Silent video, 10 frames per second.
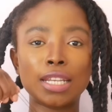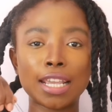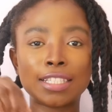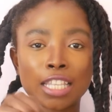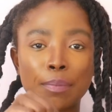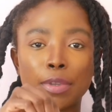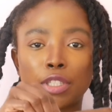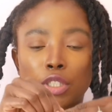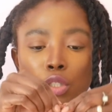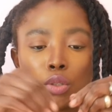the next step
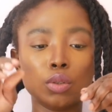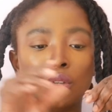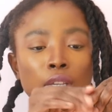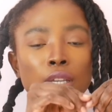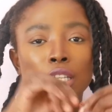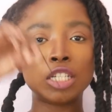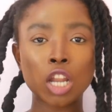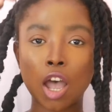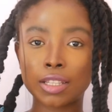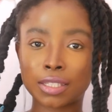is to
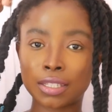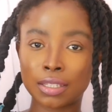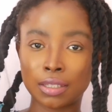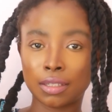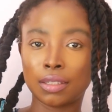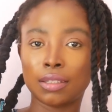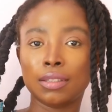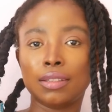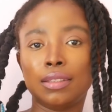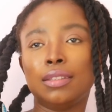knot
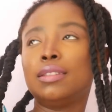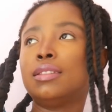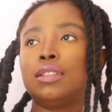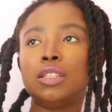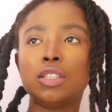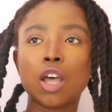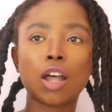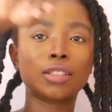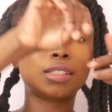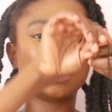
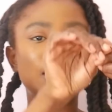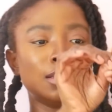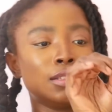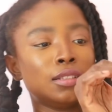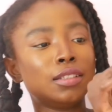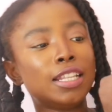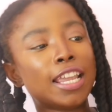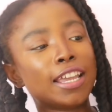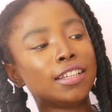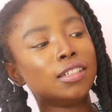
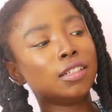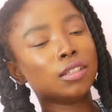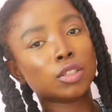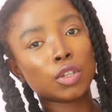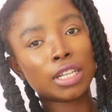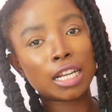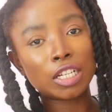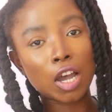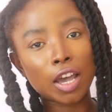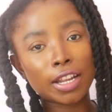the end. So you're gonna
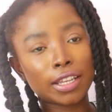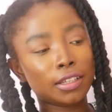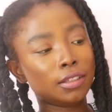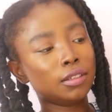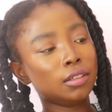knot it.